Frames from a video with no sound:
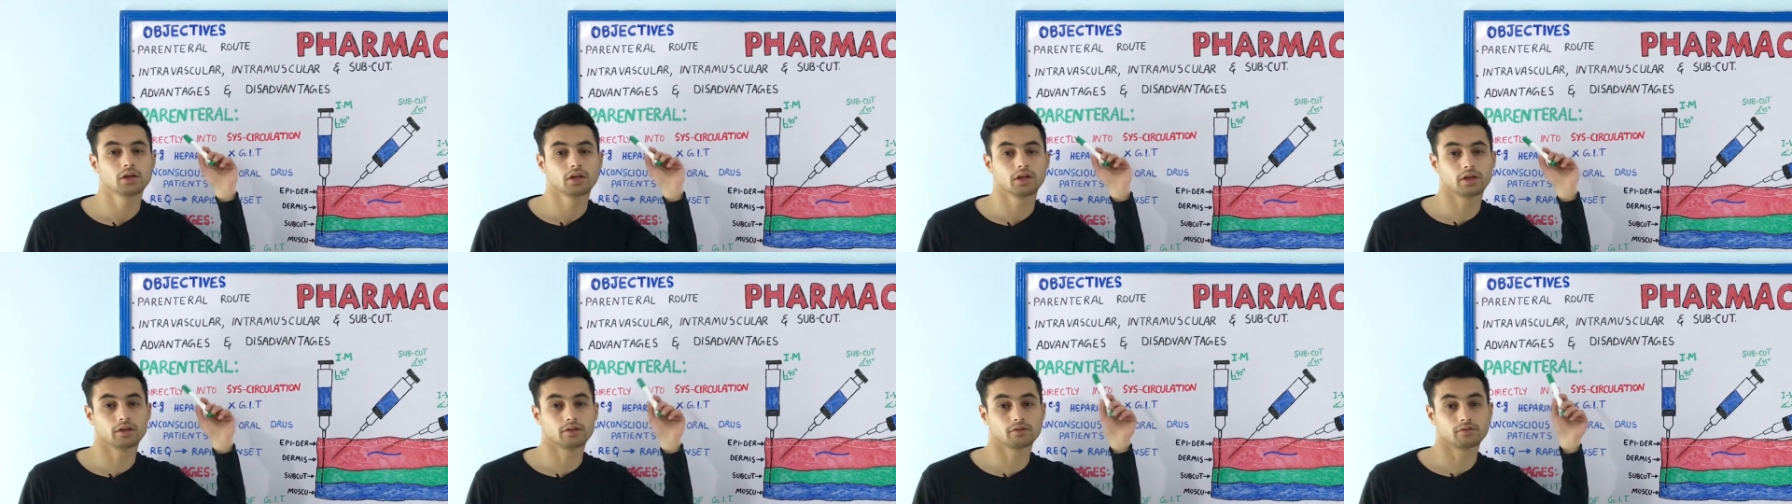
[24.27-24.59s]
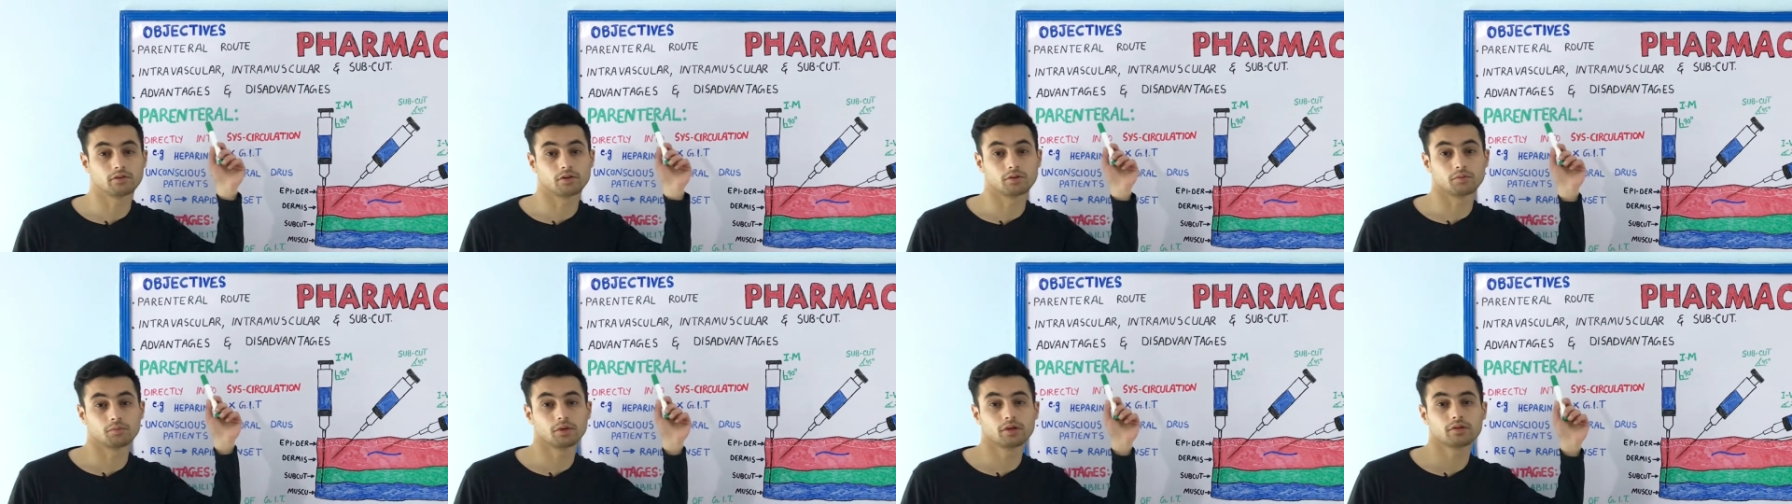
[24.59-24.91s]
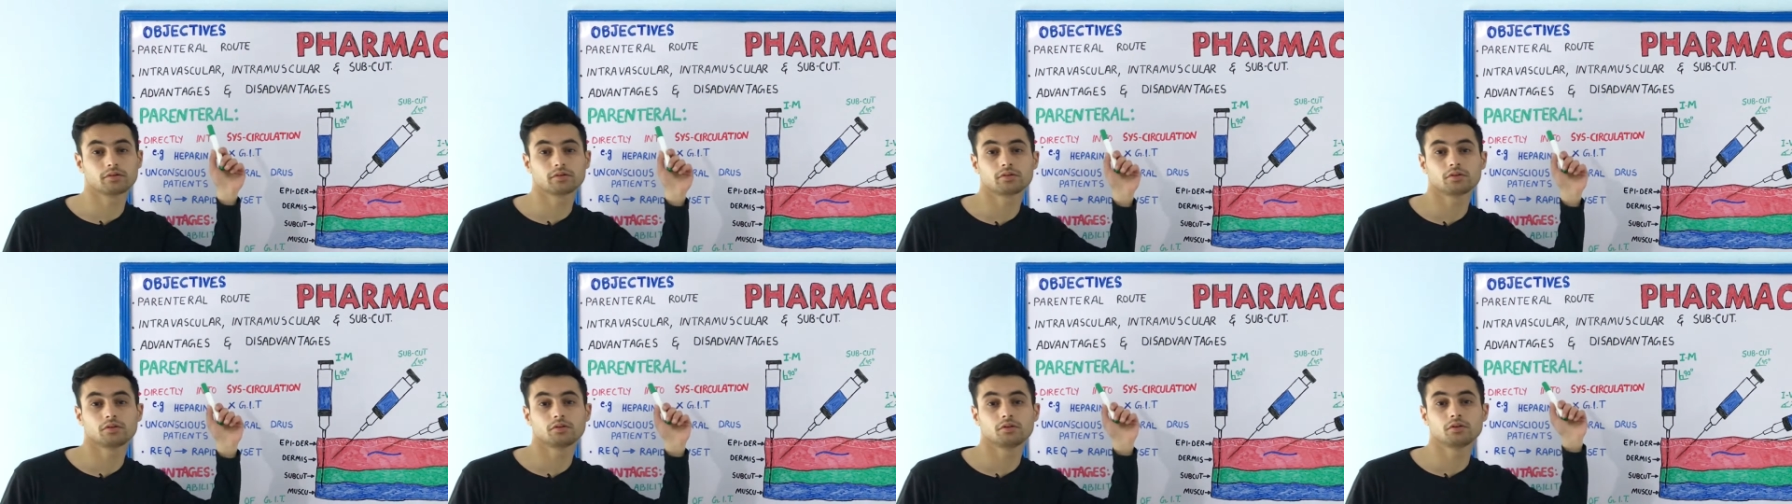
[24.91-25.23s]

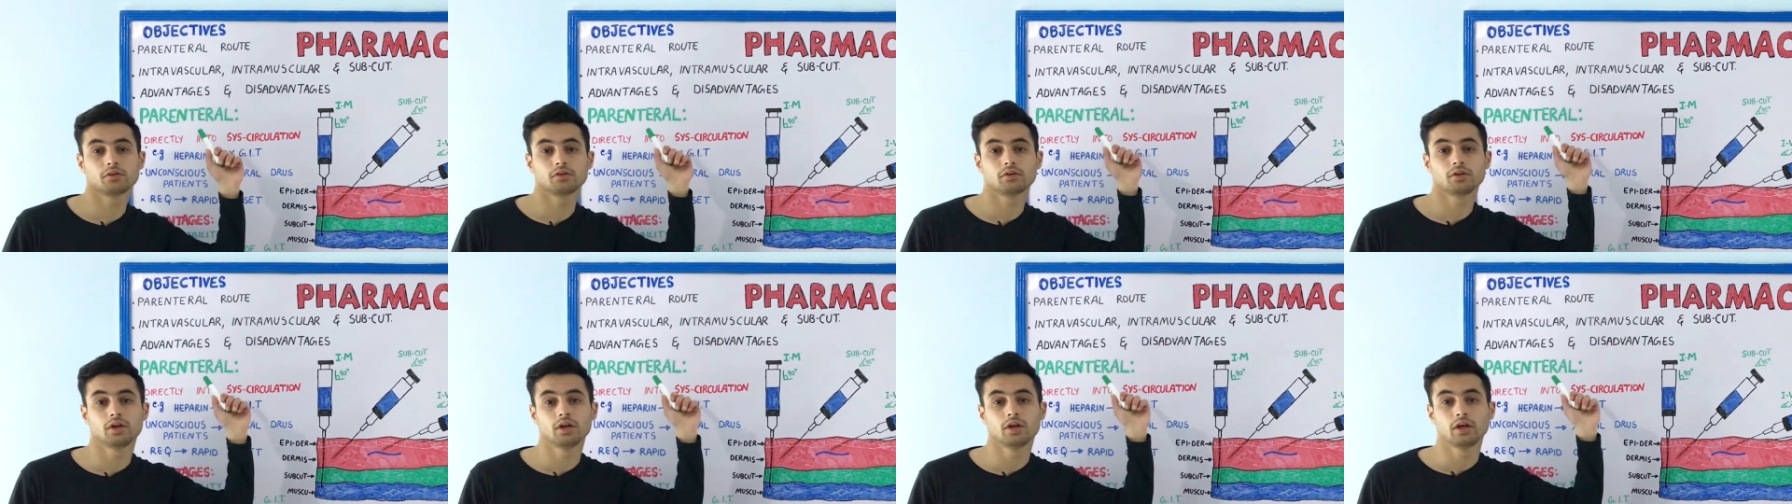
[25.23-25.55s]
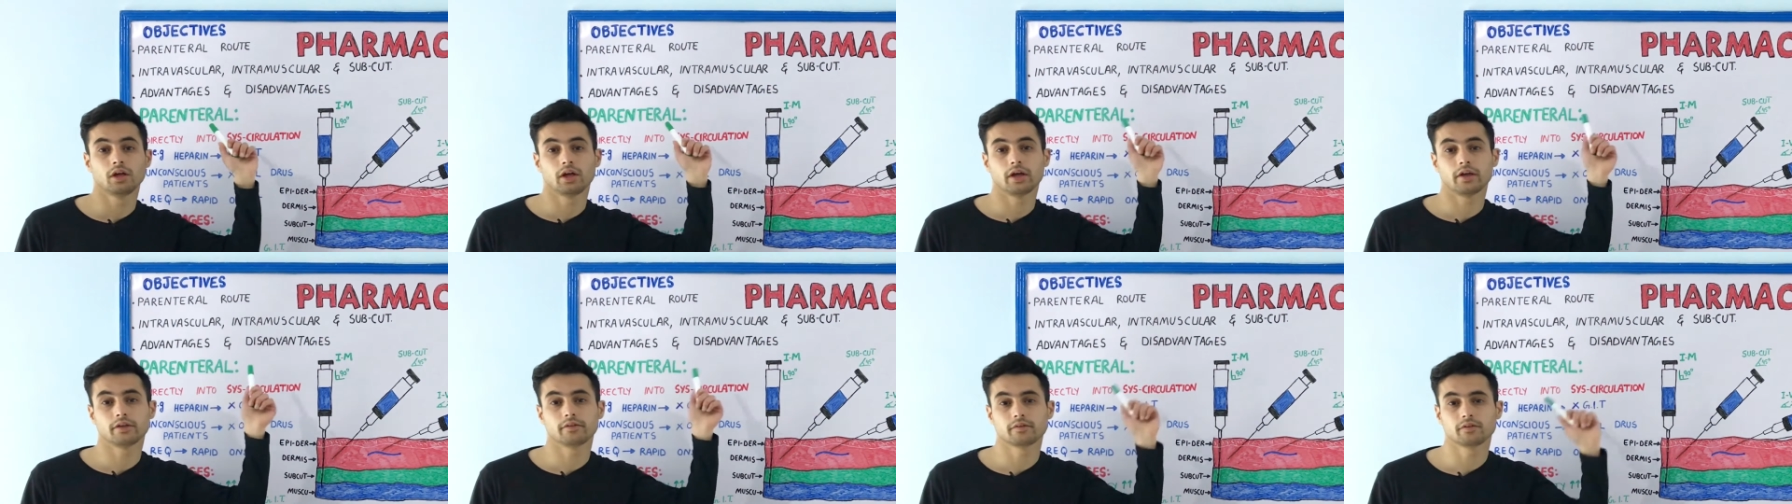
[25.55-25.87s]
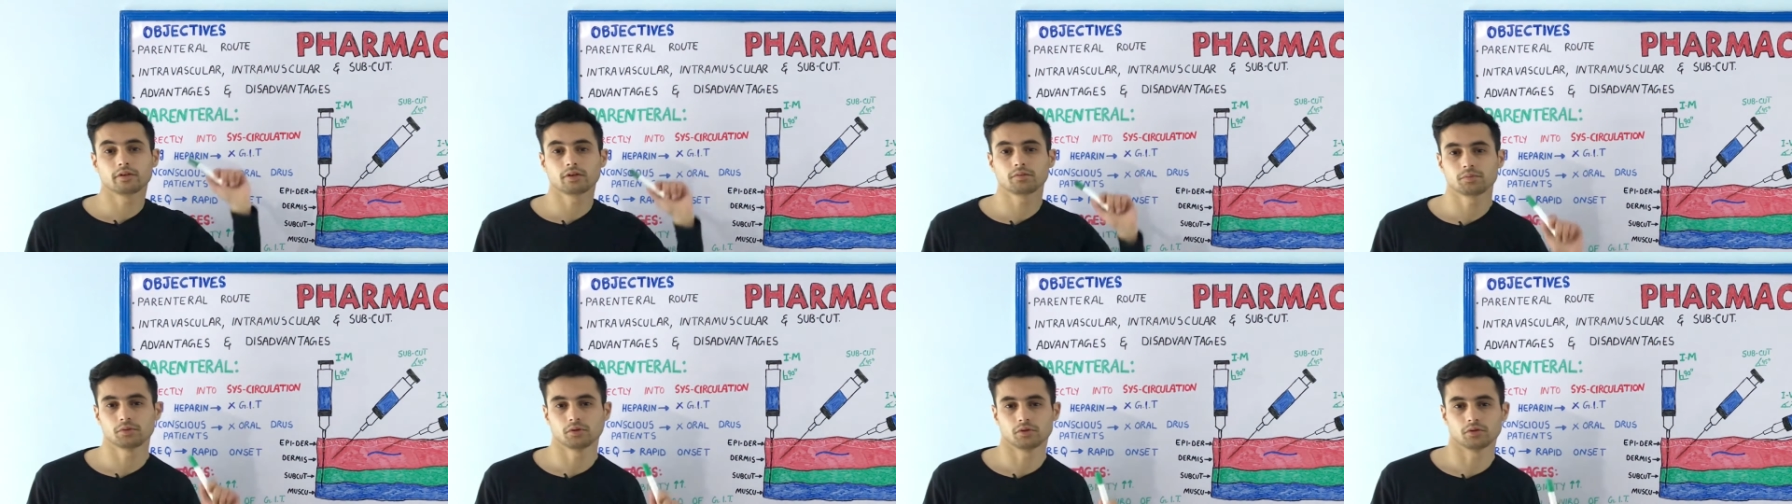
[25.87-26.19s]
intramuscular and
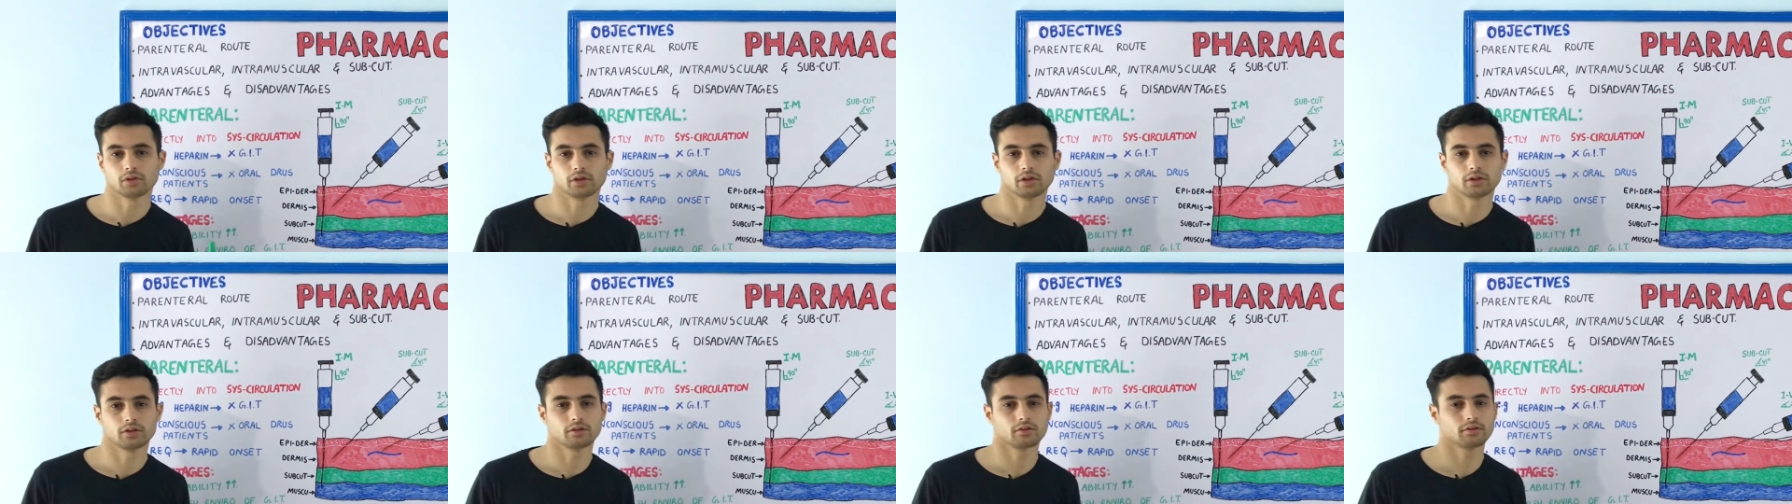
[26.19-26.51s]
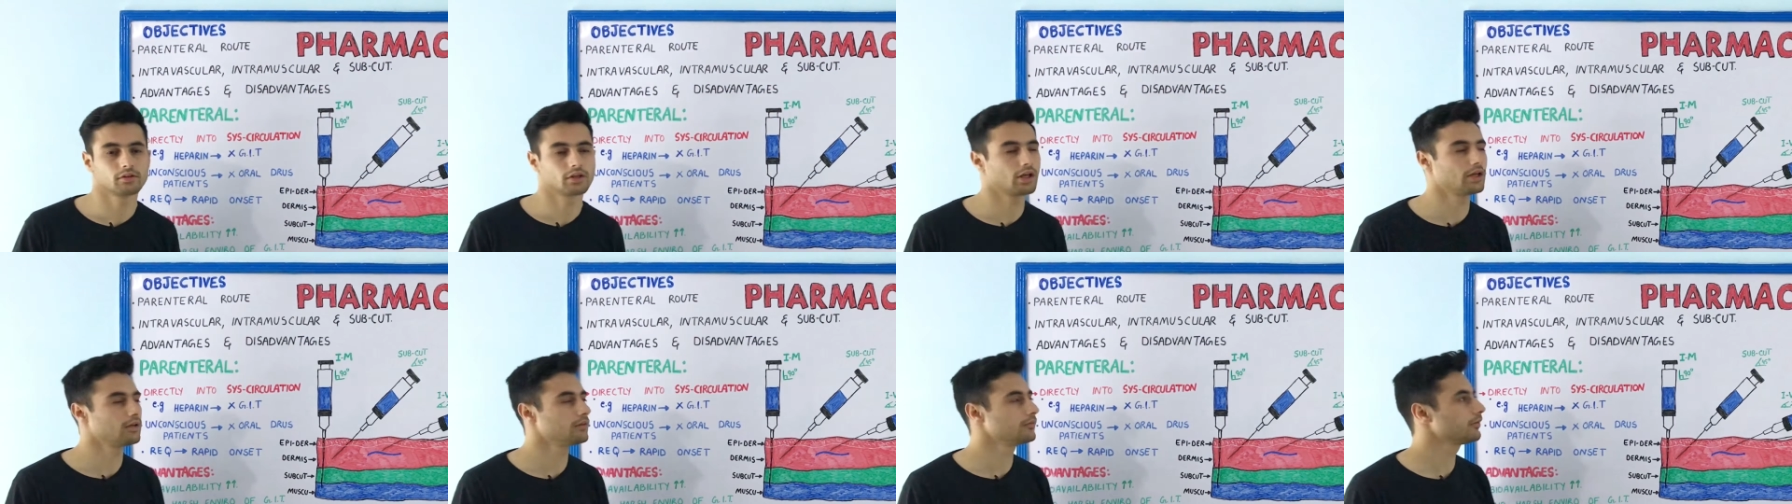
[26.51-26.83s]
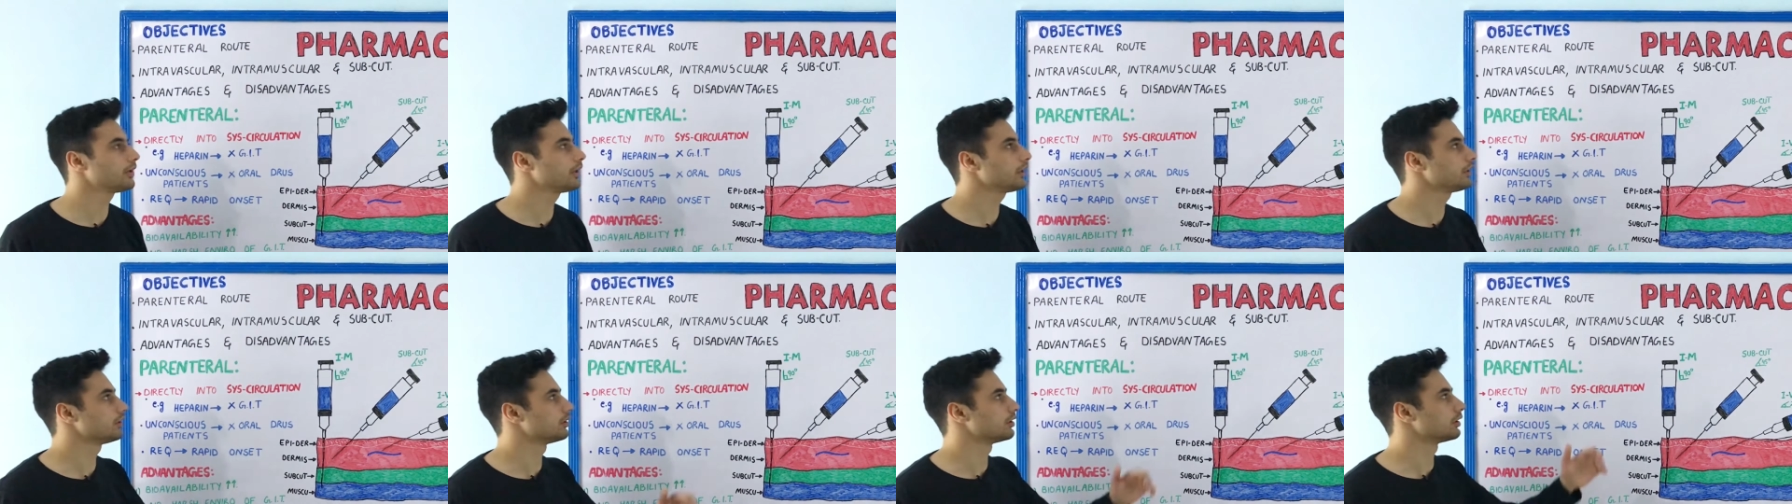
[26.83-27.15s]
subcutaneous and
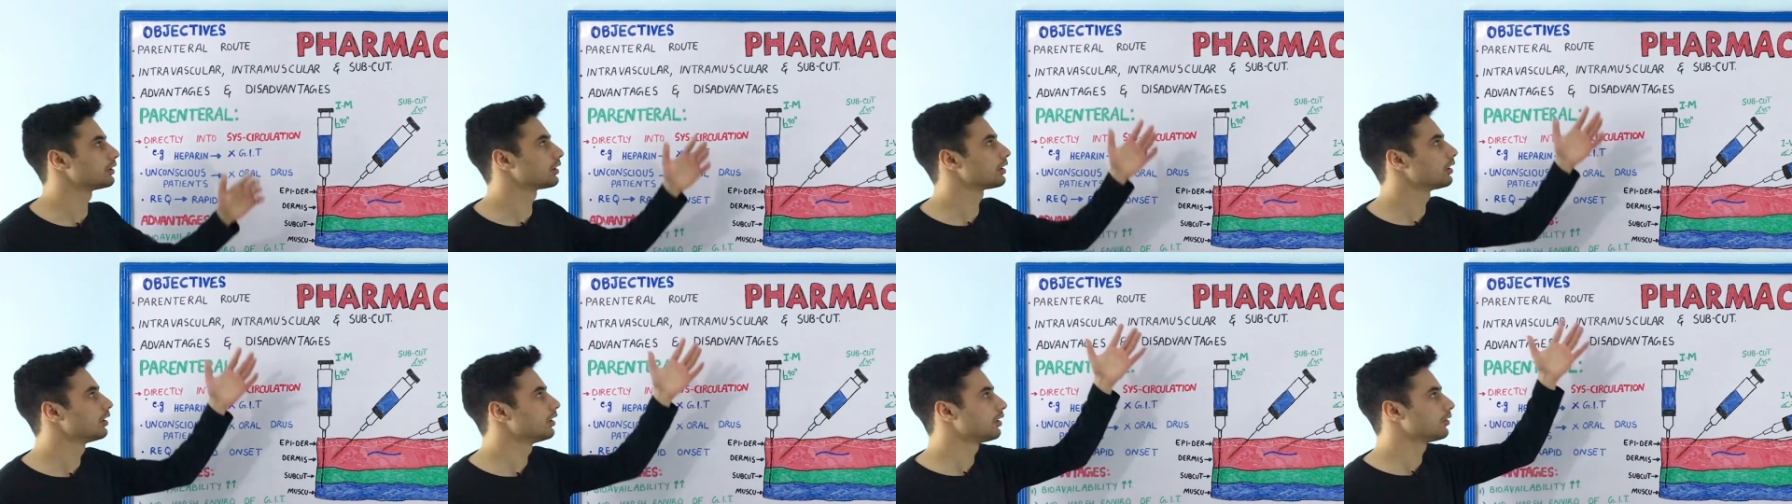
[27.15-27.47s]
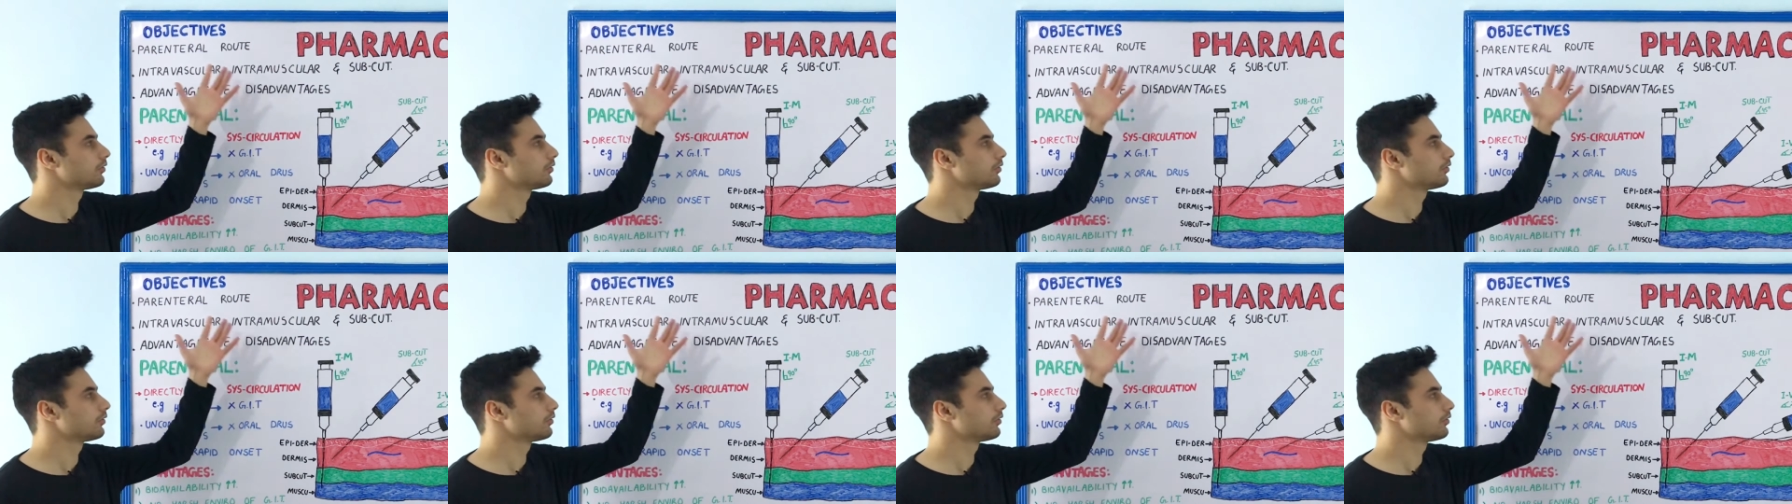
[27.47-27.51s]
finally